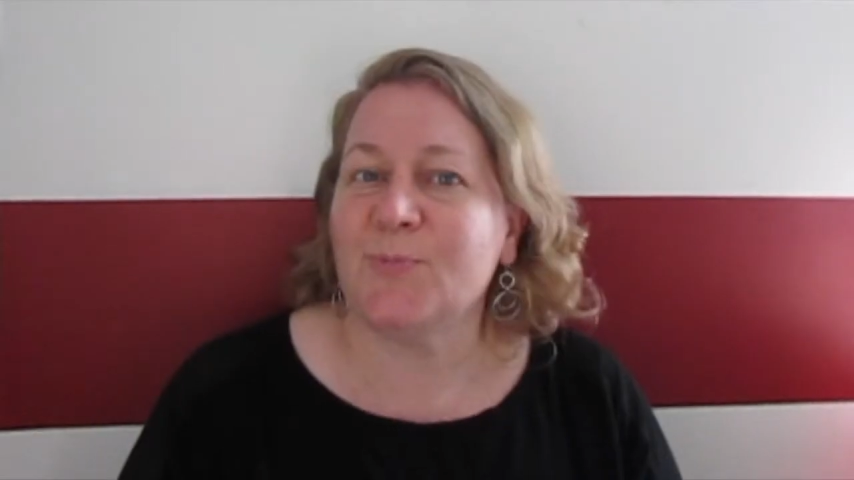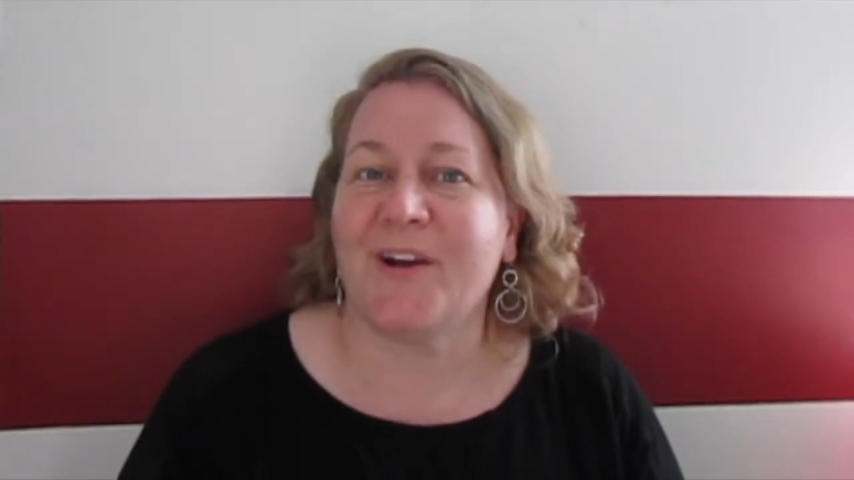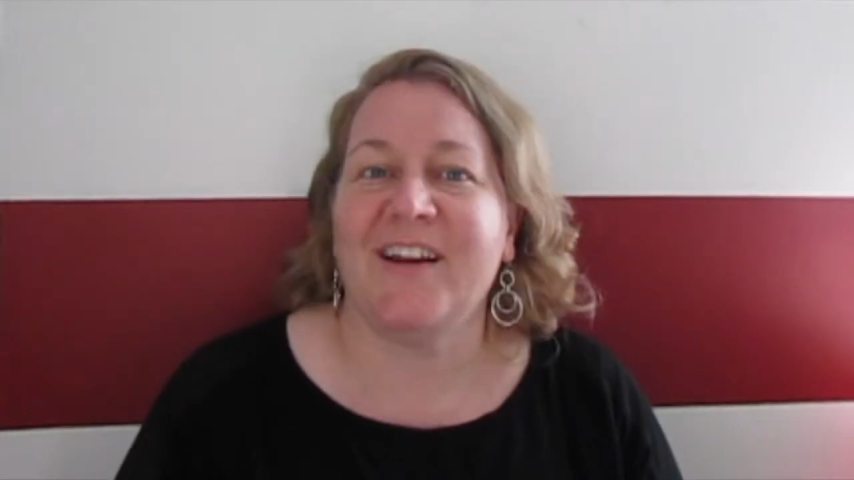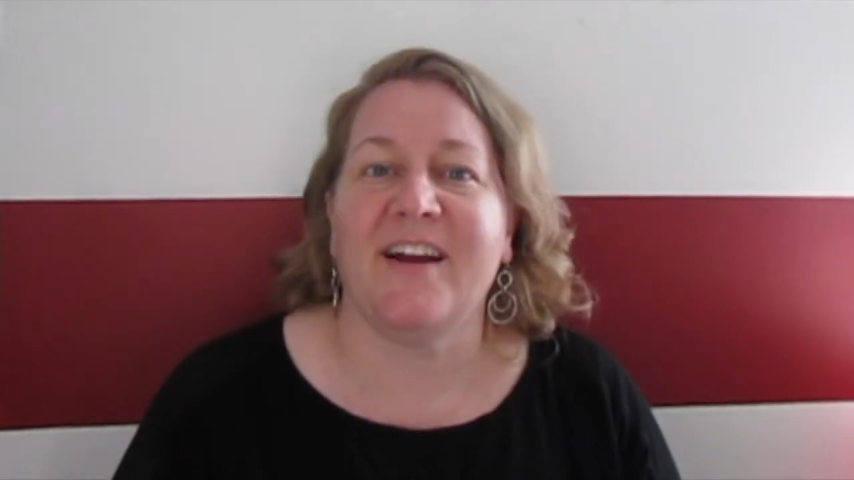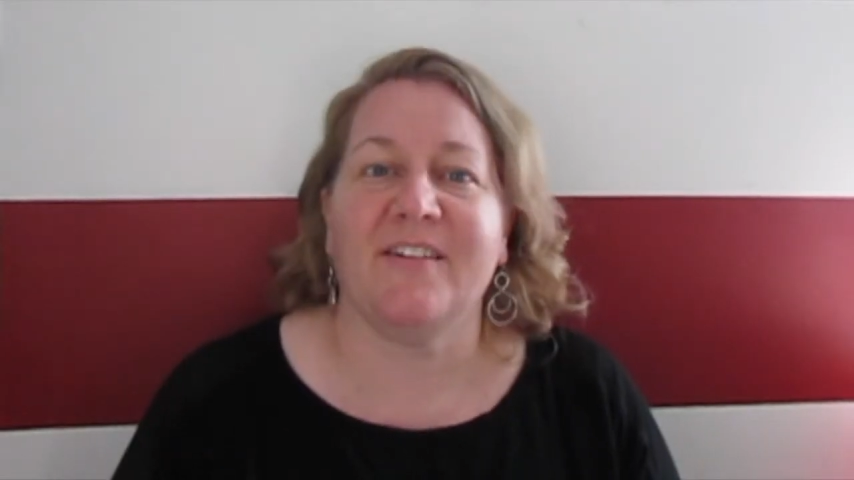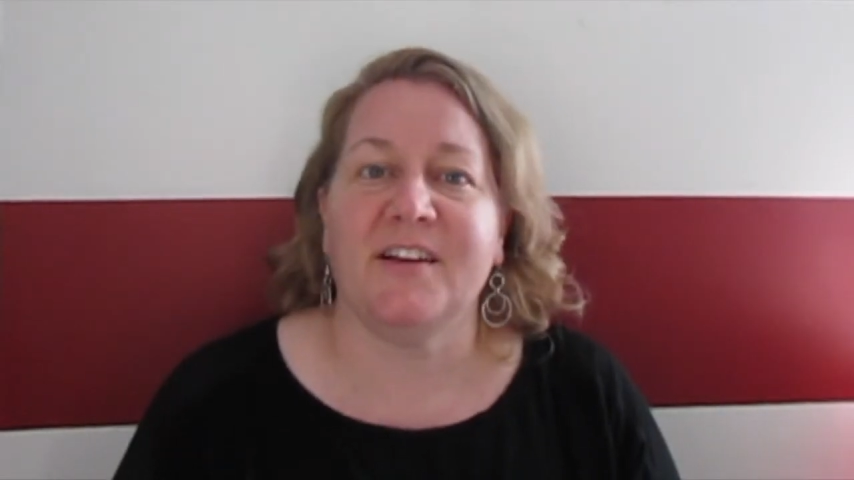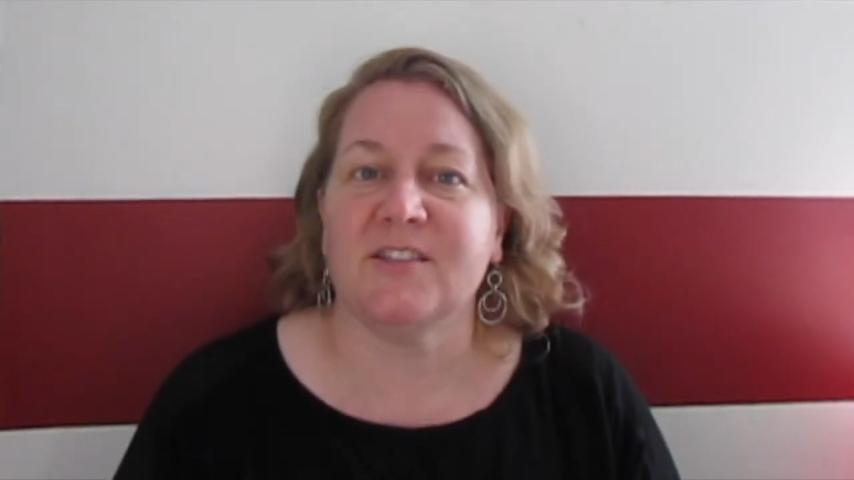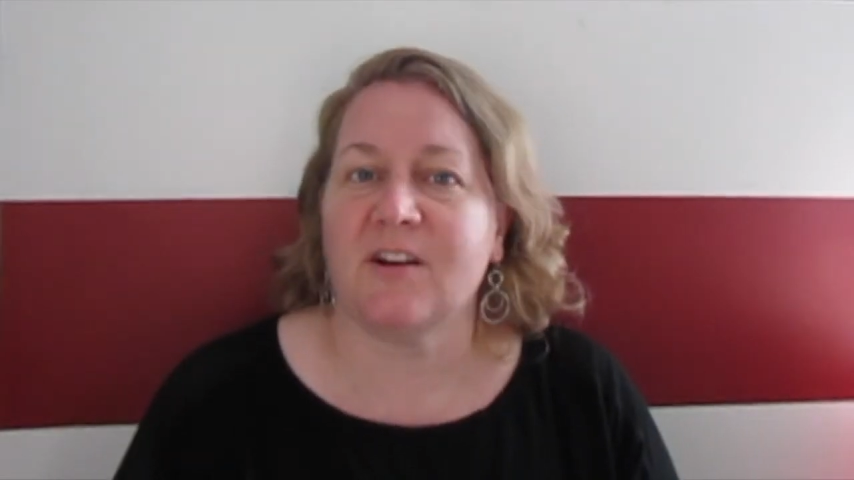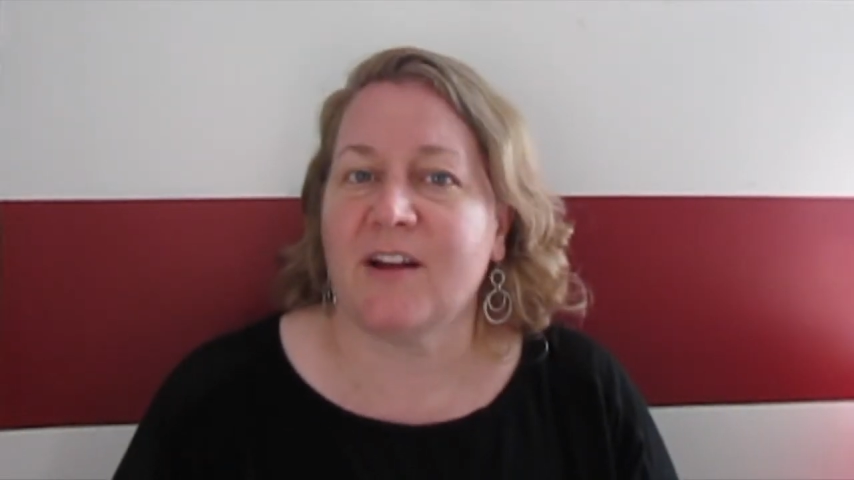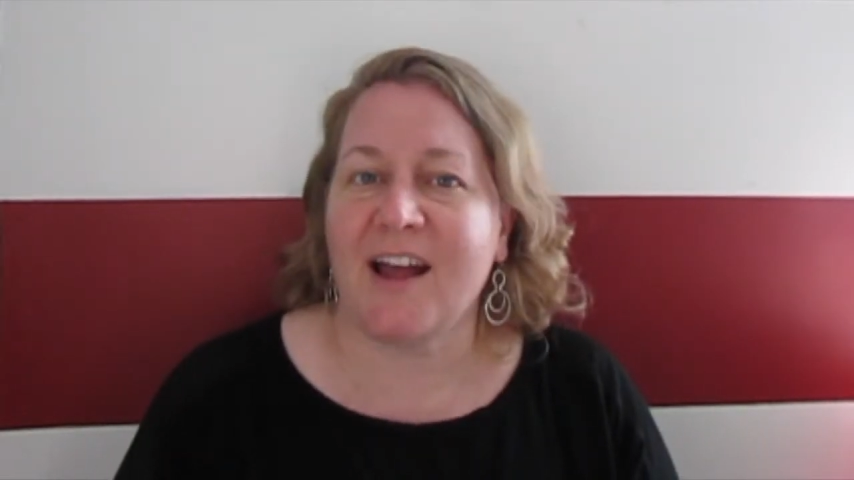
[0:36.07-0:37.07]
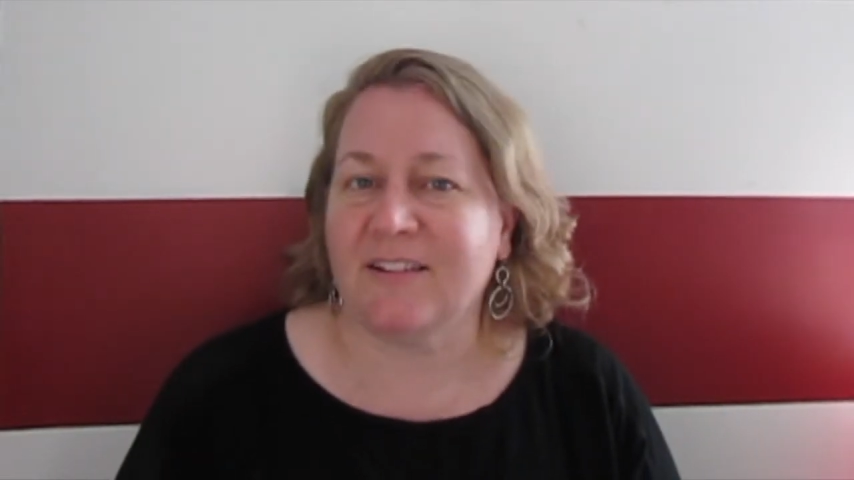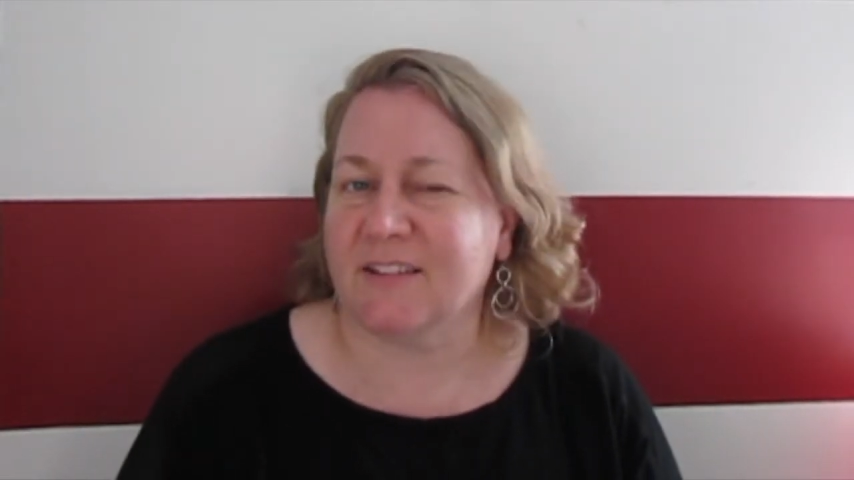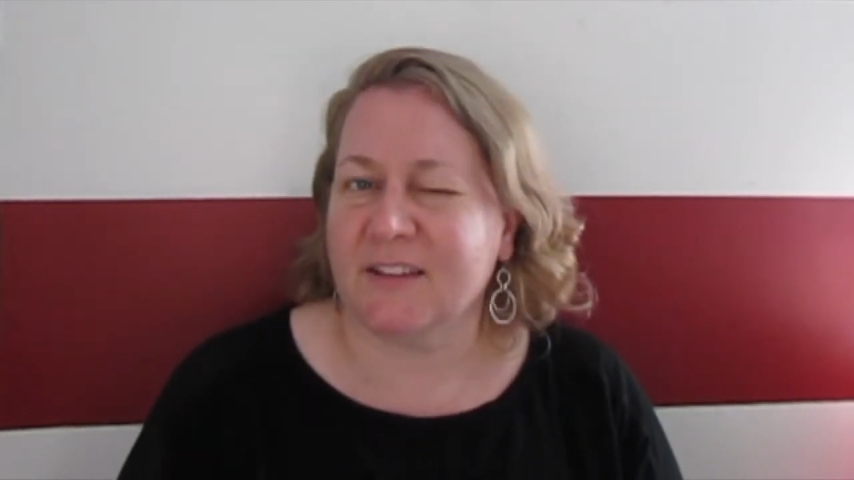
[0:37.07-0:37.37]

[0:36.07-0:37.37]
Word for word: brain areas are not